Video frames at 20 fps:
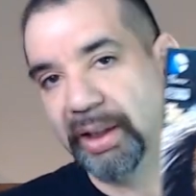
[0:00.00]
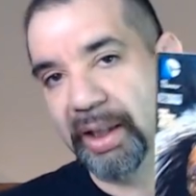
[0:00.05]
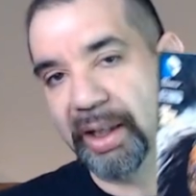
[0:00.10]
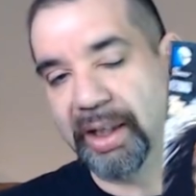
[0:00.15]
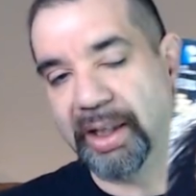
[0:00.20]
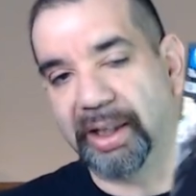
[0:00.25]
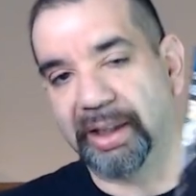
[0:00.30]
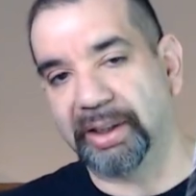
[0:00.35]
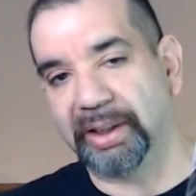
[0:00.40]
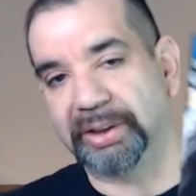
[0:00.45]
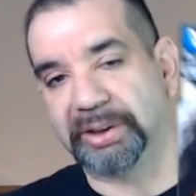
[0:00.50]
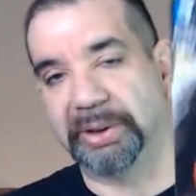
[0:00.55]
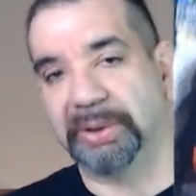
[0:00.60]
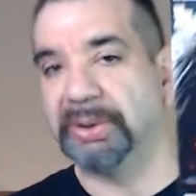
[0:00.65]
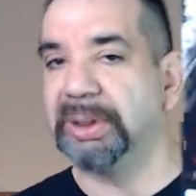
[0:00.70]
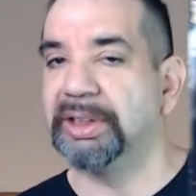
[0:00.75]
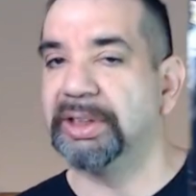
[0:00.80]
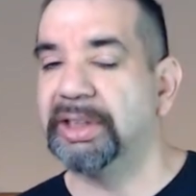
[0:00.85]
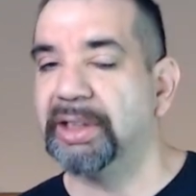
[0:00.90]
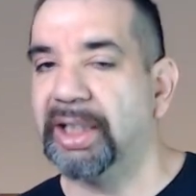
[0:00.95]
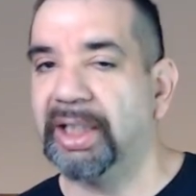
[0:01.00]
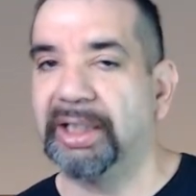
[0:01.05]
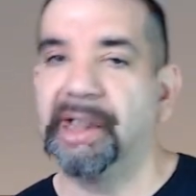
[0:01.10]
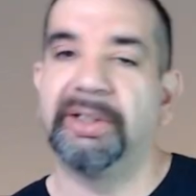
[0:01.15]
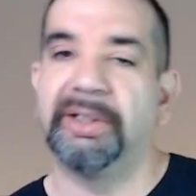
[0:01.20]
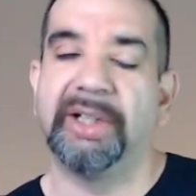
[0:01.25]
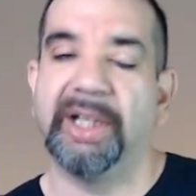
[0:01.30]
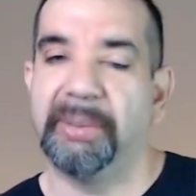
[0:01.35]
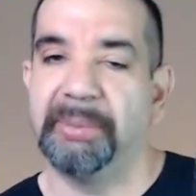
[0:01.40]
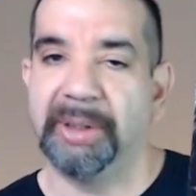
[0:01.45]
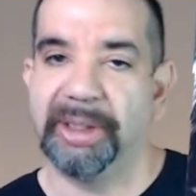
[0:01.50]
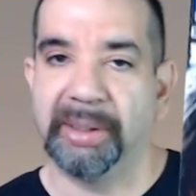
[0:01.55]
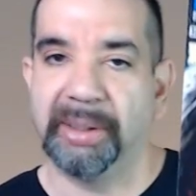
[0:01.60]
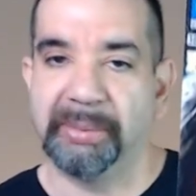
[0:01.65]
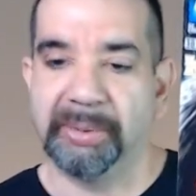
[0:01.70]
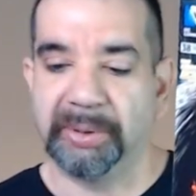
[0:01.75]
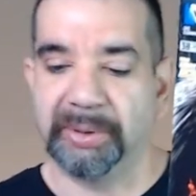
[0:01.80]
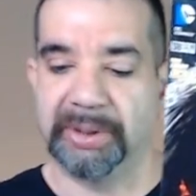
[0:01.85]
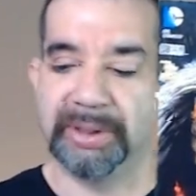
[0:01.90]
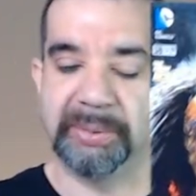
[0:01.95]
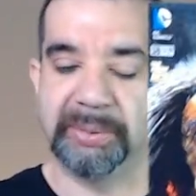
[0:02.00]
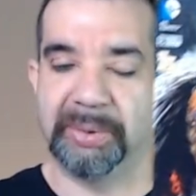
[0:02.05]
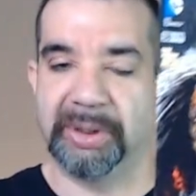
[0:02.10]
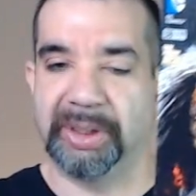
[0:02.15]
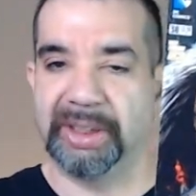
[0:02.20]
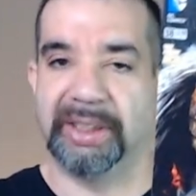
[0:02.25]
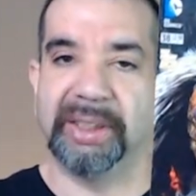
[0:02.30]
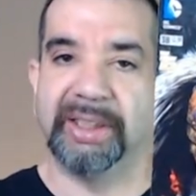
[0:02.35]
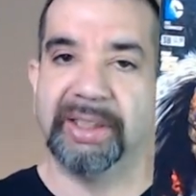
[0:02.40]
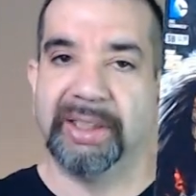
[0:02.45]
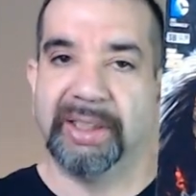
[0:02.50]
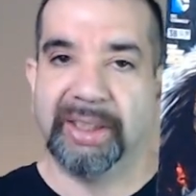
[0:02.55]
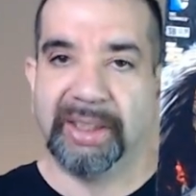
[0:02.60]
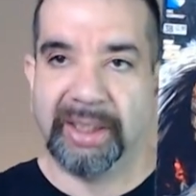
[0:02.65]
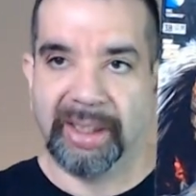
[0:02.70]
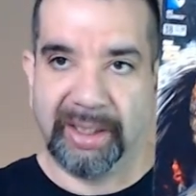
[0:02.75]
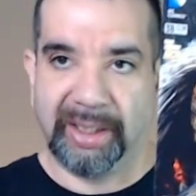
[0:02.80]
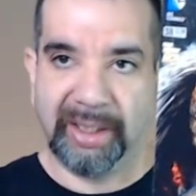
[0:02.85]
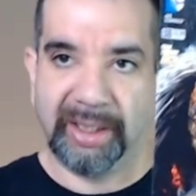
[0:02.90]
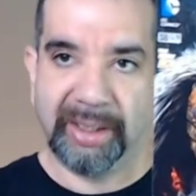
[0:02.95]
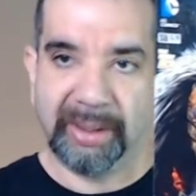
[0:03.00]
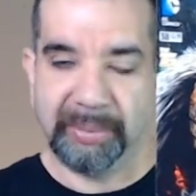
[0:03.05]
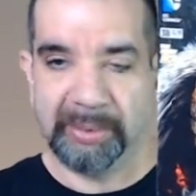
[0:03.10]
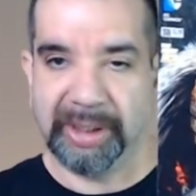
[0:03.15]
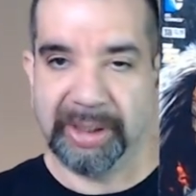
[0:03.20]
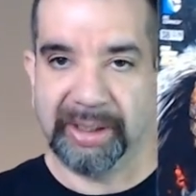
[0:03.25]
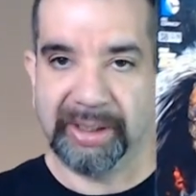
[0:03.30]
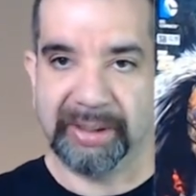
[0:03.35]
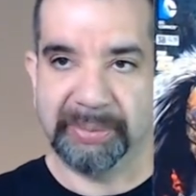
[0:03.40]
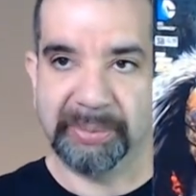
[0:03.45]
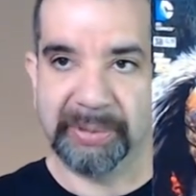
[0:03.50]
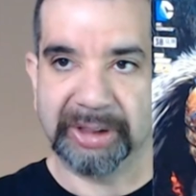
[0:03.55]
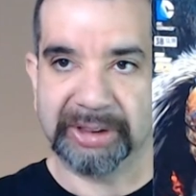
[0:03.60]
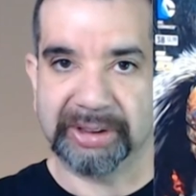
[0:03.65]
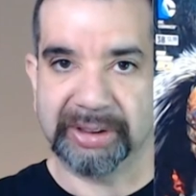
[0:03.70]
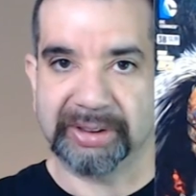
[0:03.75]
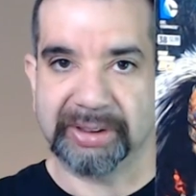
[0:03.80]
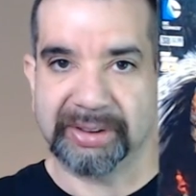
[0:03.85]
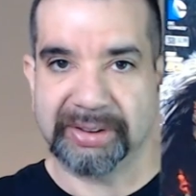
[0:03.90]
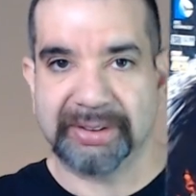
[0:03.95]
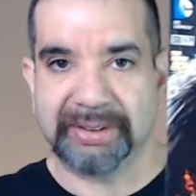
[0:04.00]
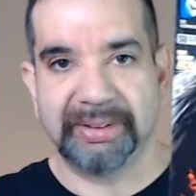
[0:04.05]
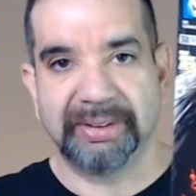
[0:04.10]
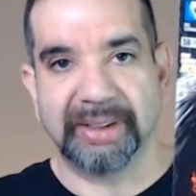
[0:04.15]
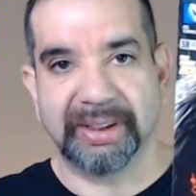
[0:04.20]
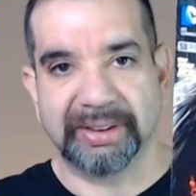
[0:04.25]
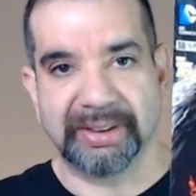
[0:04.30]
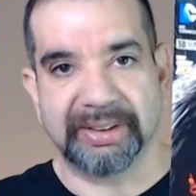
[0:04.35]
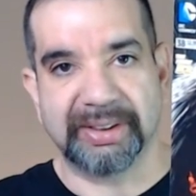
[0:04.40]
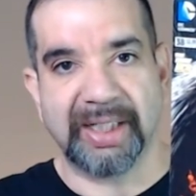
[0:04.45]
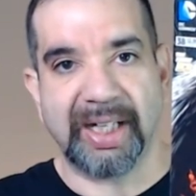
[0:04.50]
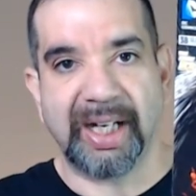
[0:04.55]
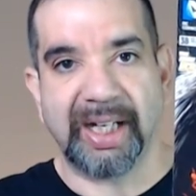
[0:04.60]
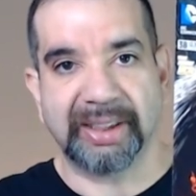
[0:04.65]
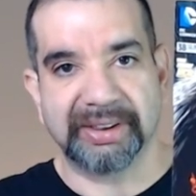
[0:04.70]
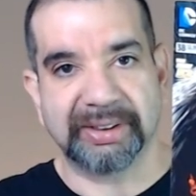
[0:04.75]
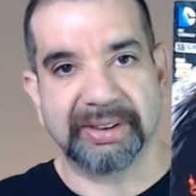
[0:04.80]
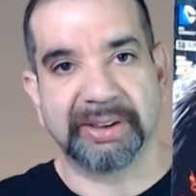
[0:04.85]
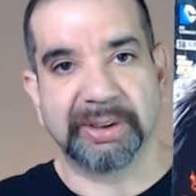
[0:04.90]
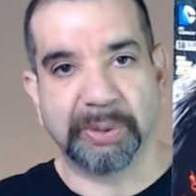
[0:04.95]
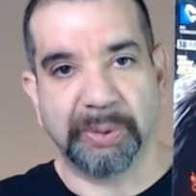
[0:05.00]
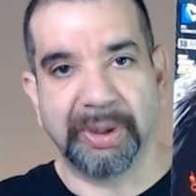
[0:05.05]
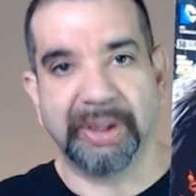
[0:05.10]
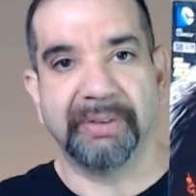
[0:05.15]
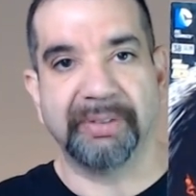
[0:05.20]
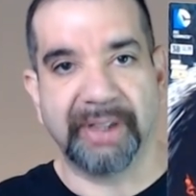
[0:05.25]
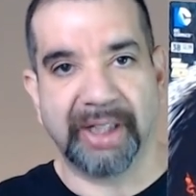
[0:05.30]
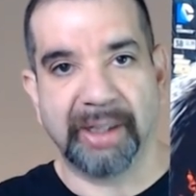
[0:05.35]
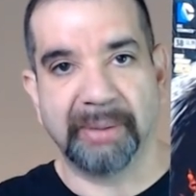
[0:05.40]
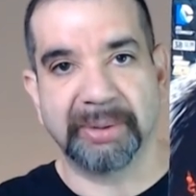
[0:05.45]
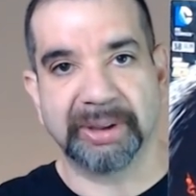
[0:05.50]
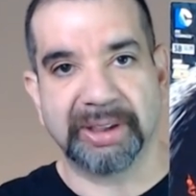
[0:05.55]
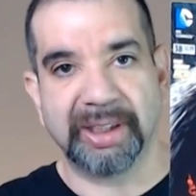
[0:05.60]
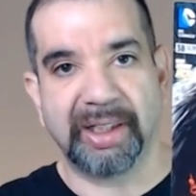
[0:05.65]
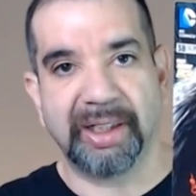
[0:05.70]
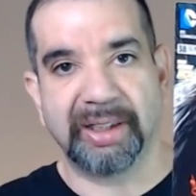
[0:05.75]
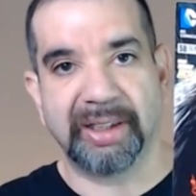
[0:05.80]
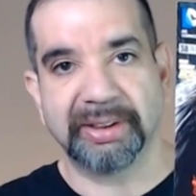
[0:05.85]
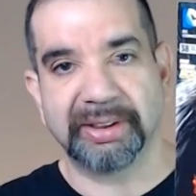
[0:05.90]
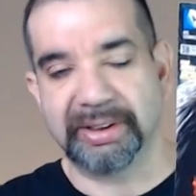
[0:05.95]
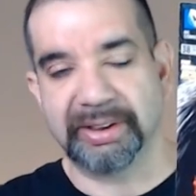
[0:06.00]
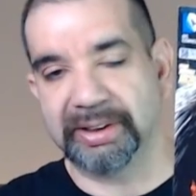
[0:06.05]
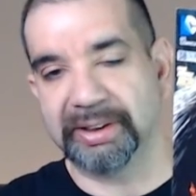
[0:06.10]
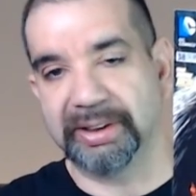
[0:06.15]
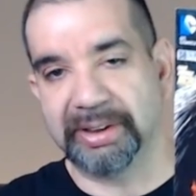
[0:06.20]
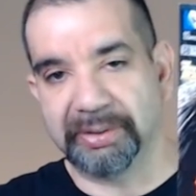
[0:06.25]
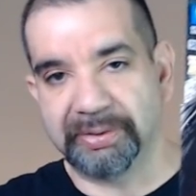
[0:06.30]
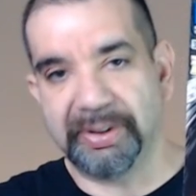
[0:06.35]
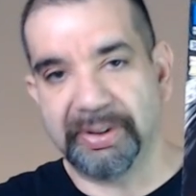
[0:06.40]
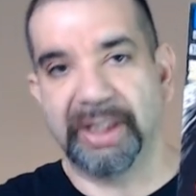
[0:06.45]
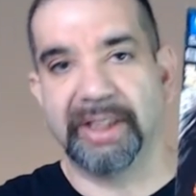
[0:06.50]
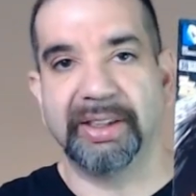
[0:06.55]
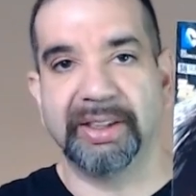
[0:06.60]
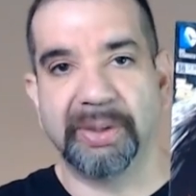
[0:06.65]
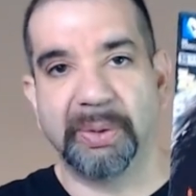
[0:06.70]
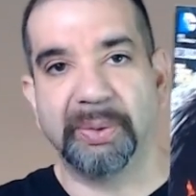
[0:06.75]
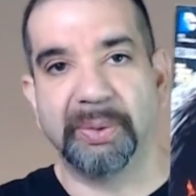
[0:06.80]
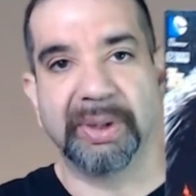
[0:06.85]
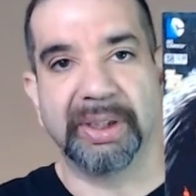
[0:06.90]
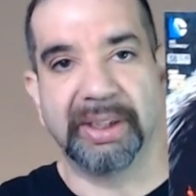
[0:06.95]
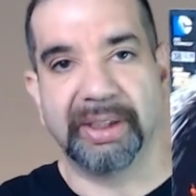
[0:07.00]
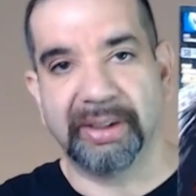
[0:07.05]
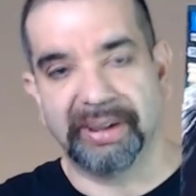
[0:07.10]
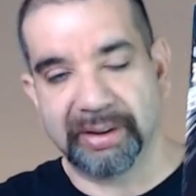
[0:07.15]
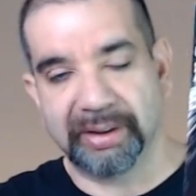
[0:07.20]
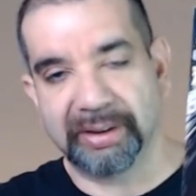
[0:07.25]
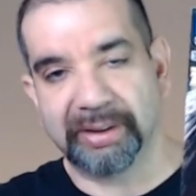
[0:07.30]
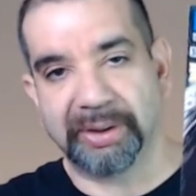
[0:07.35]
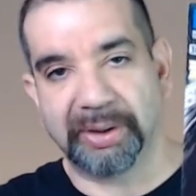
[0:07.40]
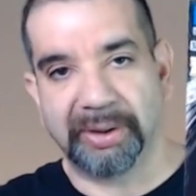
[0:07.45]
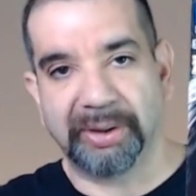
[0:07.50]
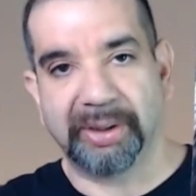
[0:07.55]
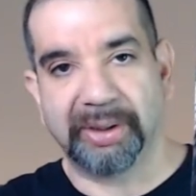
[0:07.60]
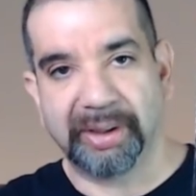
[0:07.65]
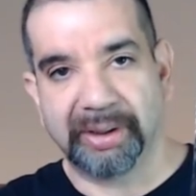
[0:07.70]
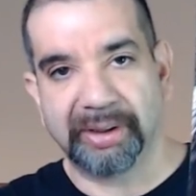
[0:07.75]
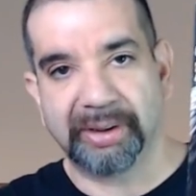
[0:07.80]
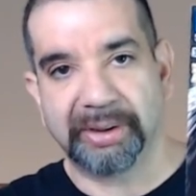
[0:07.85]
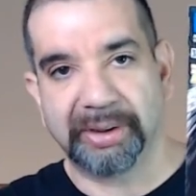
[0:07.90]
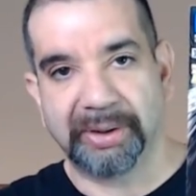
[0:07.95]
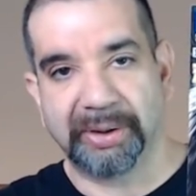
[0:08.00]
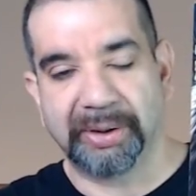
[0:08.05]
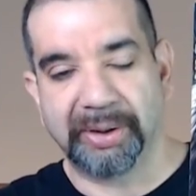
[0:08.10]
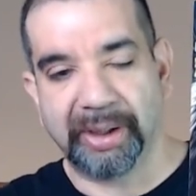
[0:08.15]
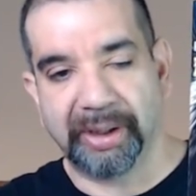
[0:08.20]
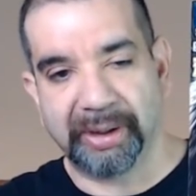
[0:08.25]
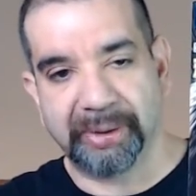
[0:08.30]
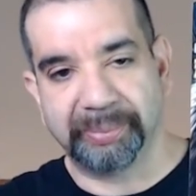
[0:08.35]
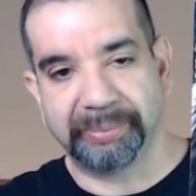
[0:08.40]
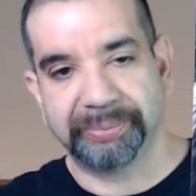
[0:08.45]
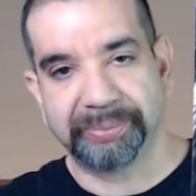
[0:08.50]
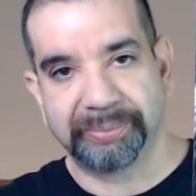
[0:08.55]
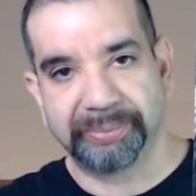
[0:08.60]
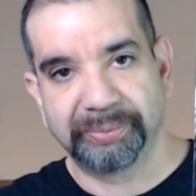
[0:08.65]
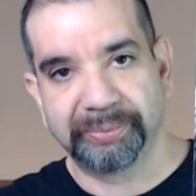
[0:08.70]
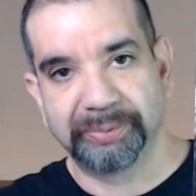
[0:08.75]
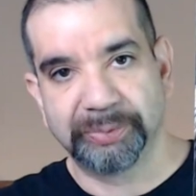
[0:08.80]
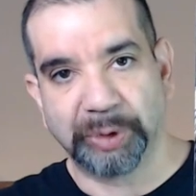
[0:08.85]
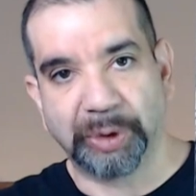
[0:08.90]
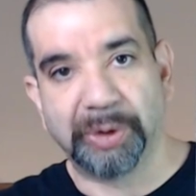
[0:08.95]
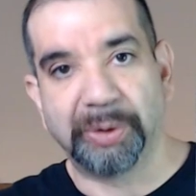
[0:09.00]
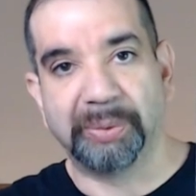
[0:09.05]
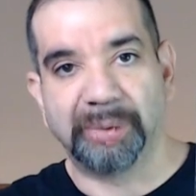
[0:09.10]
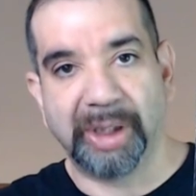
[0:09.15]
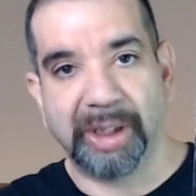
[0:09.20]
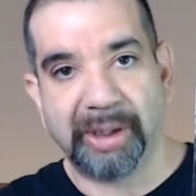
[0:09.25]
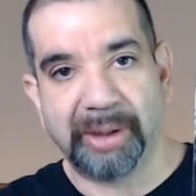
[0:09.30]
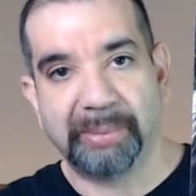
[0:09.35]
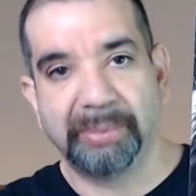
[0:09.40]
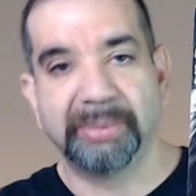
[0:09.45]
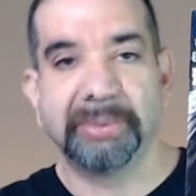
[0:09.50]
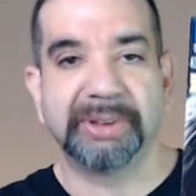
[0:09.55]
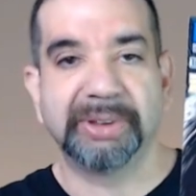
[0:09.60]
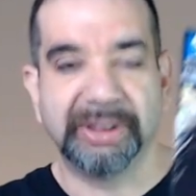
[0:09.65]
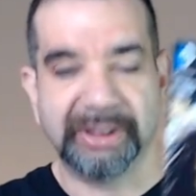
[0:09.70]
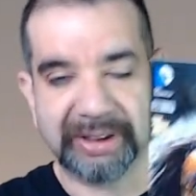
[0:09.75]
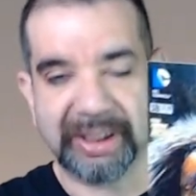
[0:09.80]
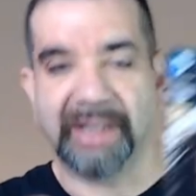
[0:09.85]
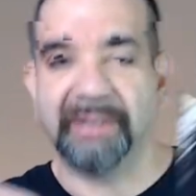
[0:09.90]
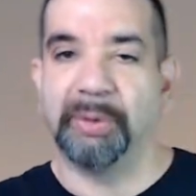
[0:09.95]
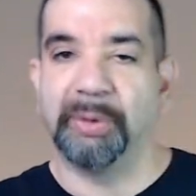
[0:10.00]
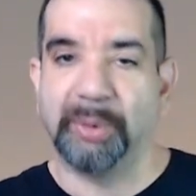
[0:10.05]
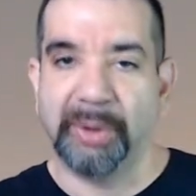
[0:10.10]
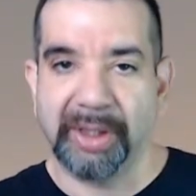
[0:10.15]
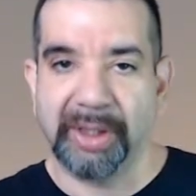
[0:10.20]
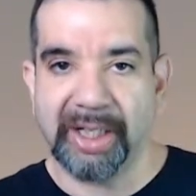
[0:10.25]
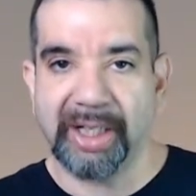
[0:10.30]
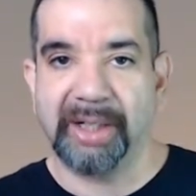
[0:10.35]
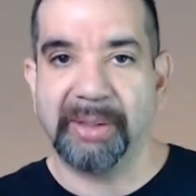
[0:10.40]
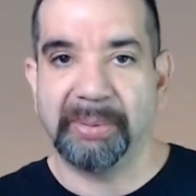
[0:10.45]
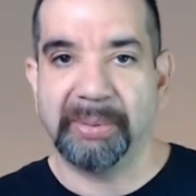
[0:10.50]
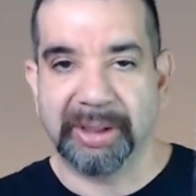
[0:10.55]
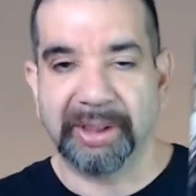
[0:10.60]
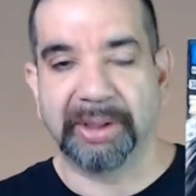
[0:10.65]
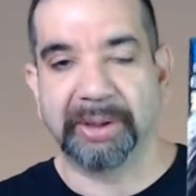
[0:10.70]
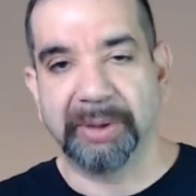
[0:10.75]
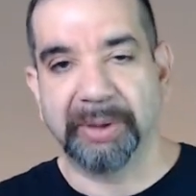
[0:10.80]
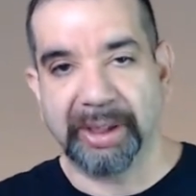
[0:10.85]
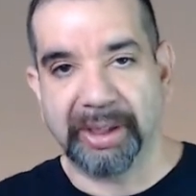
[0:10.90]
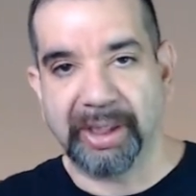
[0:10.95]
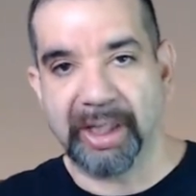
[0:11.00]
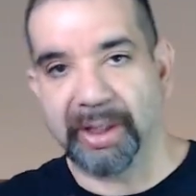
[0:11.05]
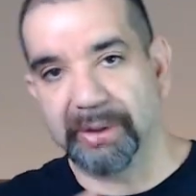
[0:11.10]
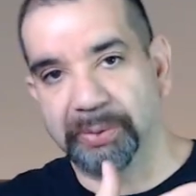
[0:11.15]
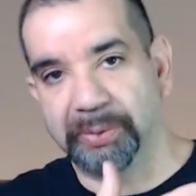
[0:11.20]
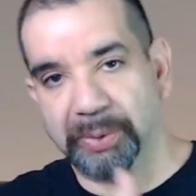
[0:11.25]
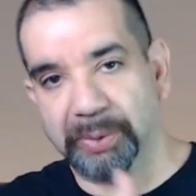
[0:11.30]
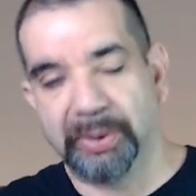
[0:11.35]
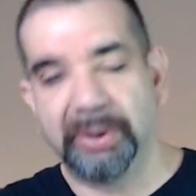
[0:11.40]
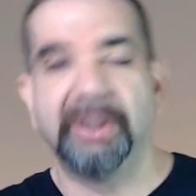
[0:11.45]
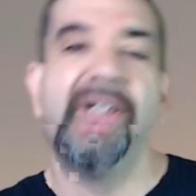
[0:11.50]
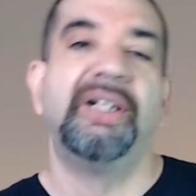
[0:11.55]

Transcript: Uh, it also goes into like her not being able to really be much as, as attached as the Queen of the Amazons and to defend only her her um, her realm. She's everywhere now, being the Greek god of war